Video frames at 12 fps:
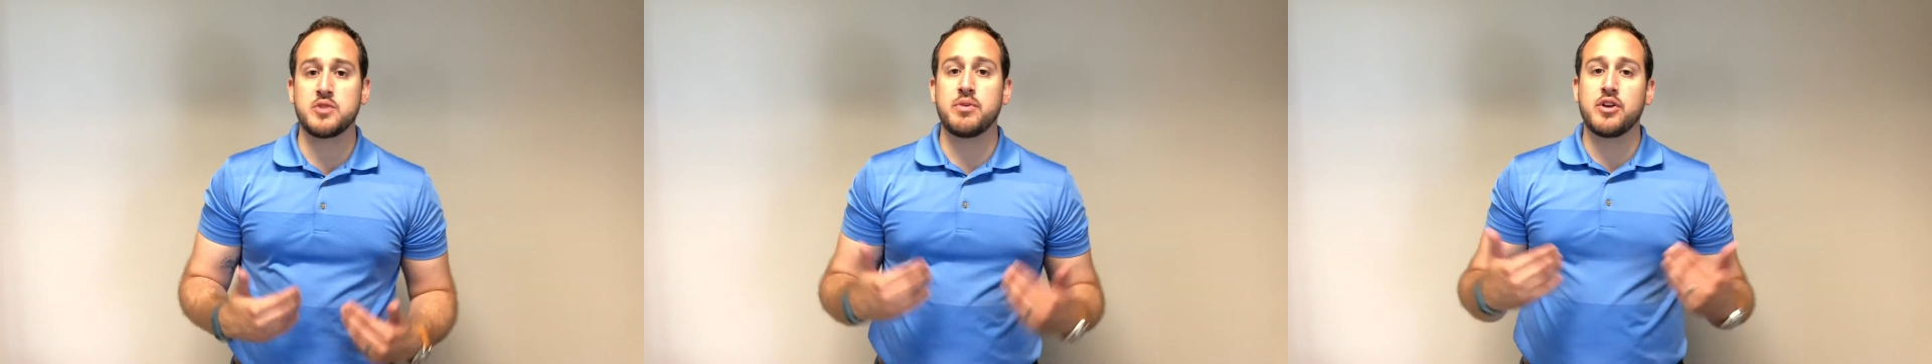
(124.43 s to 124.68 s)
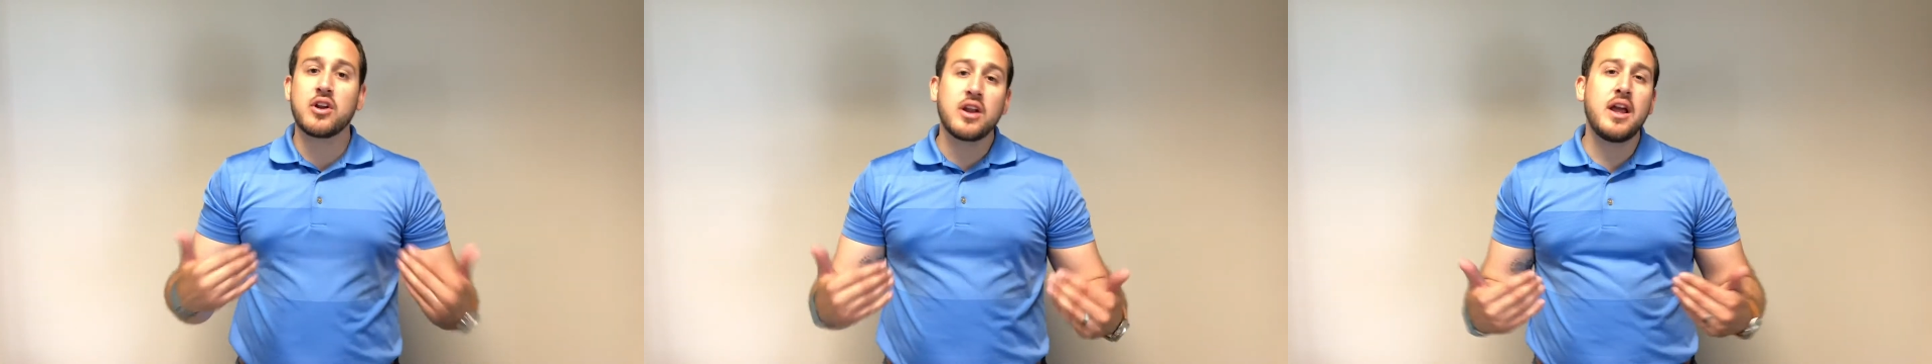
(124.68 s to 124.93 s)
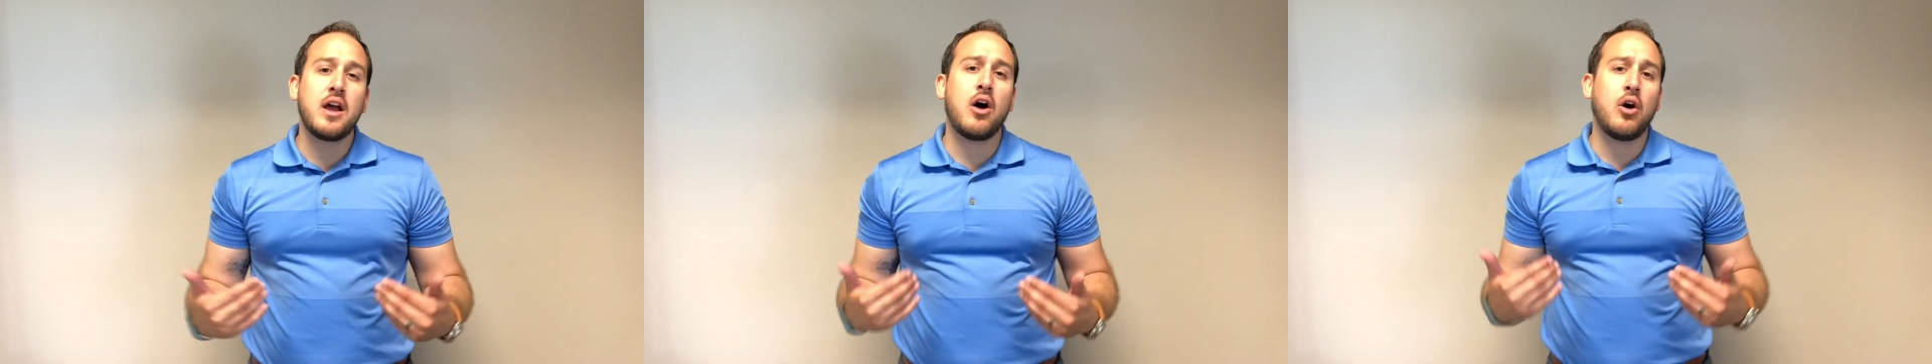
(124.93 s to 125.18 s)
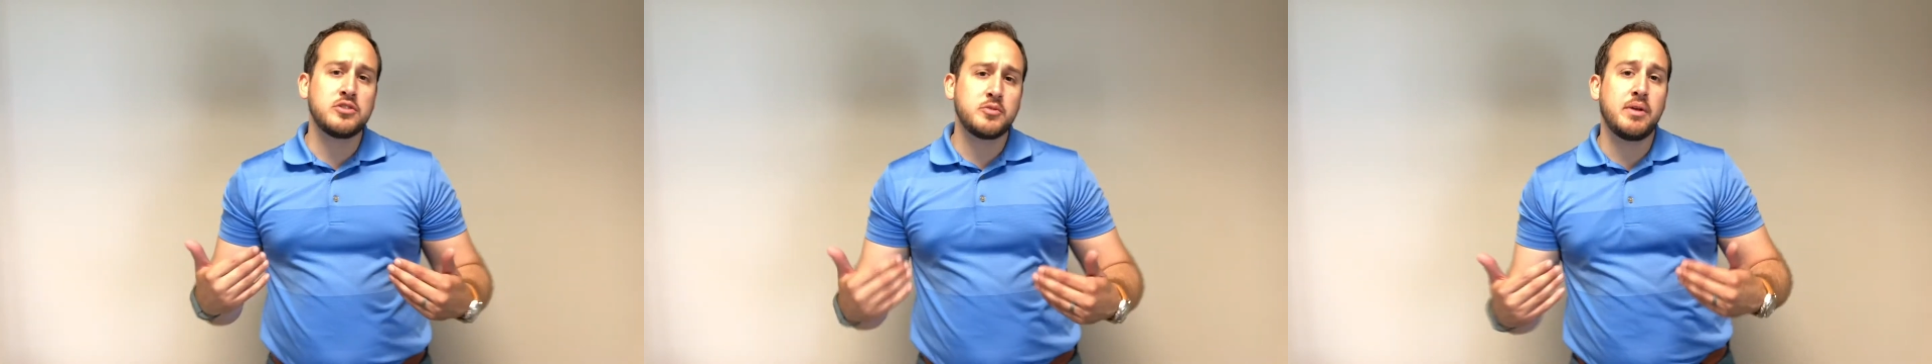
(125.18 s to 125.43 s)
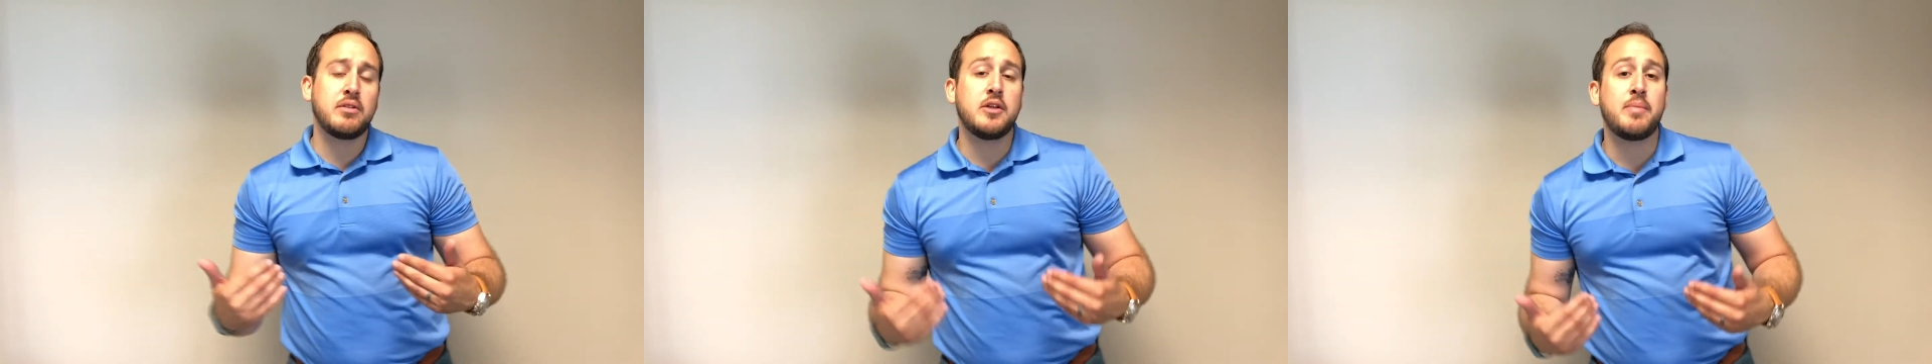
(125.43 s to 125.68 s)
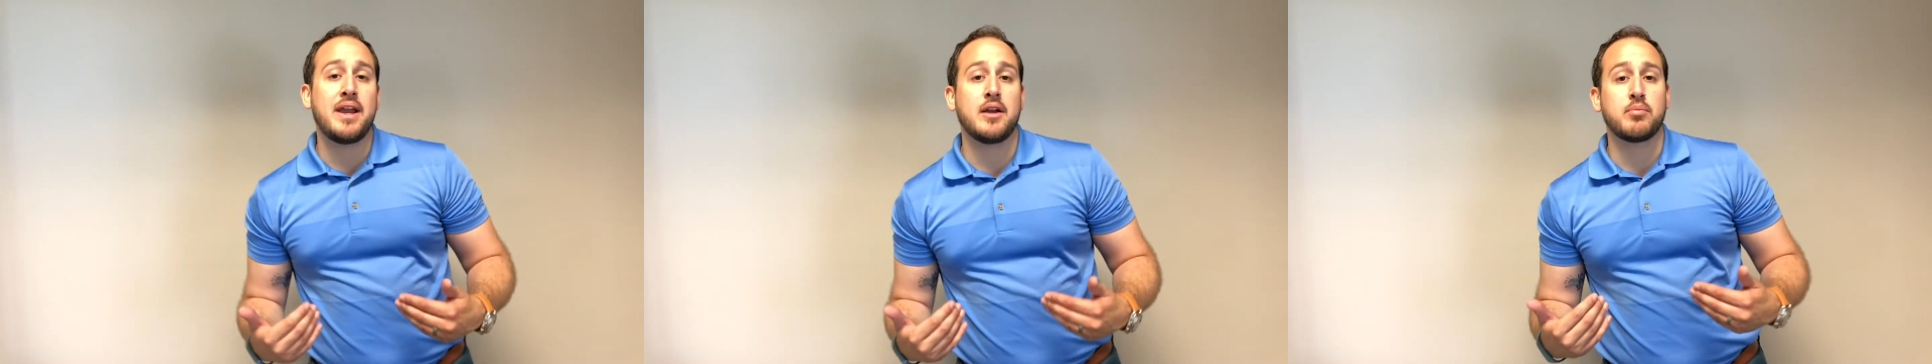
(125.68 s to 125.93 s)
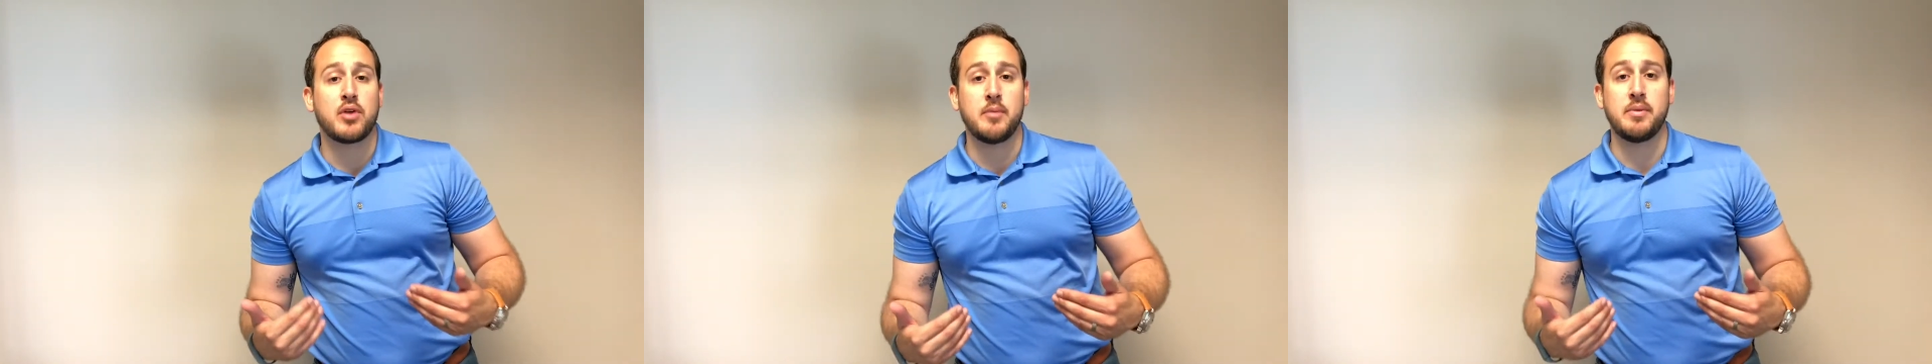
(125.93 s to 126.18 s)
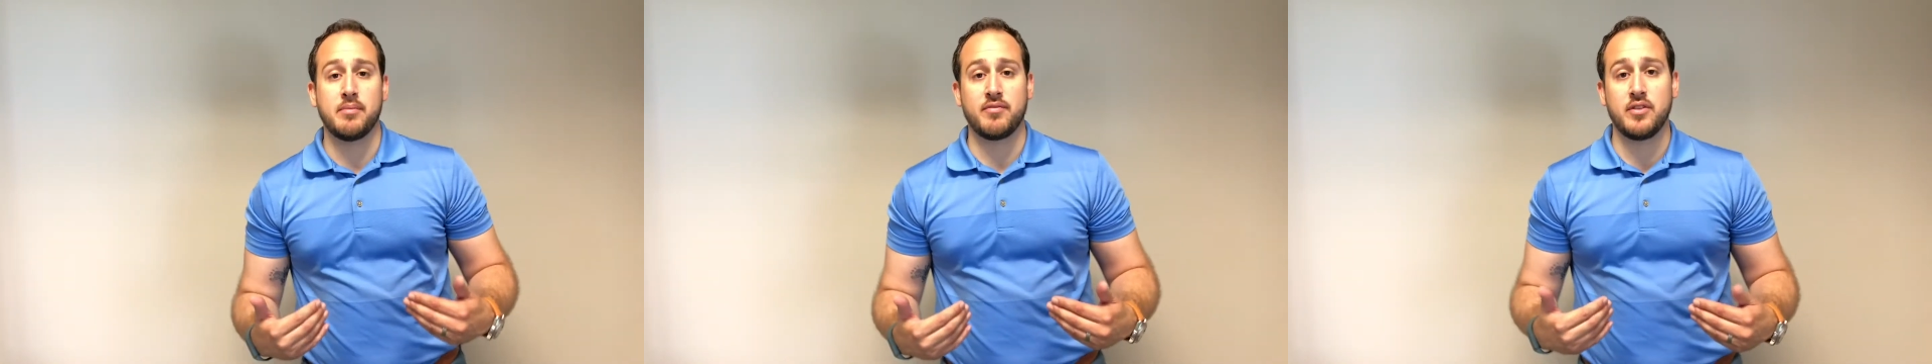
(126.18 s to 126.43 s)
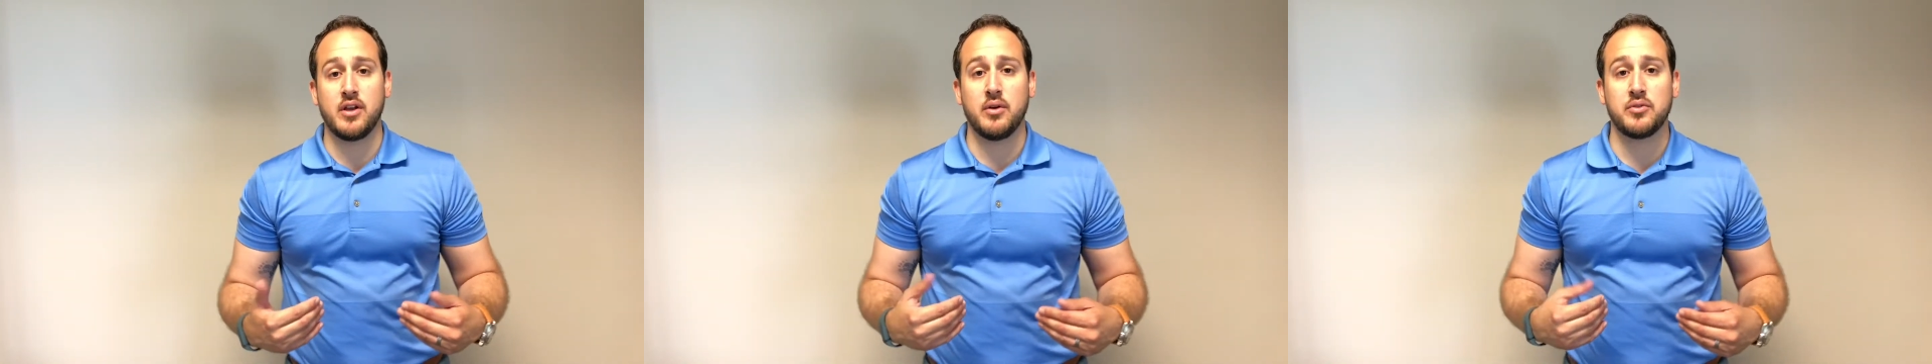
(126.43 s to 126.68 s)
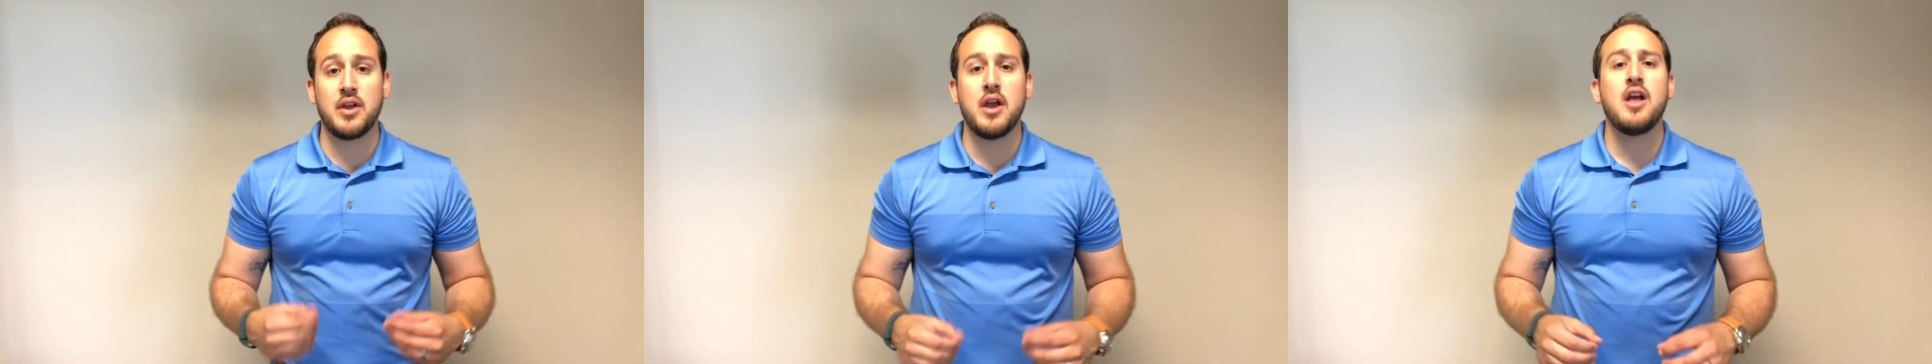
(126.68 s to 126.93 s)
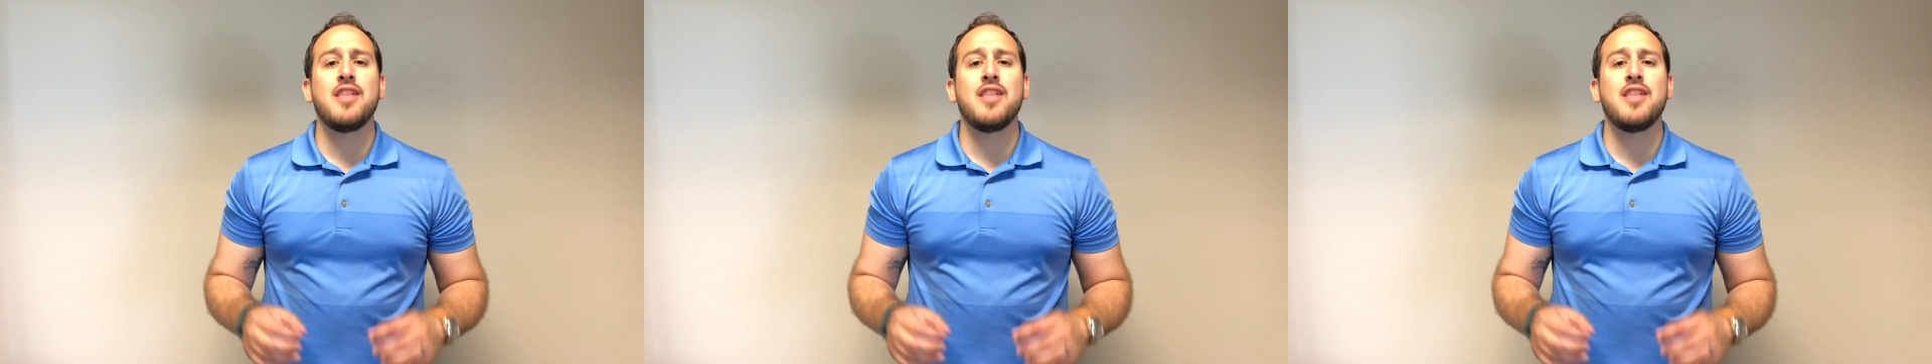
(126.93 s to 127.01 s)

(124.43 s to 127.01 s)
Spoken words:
but you're going to ultimately pay a premium for those.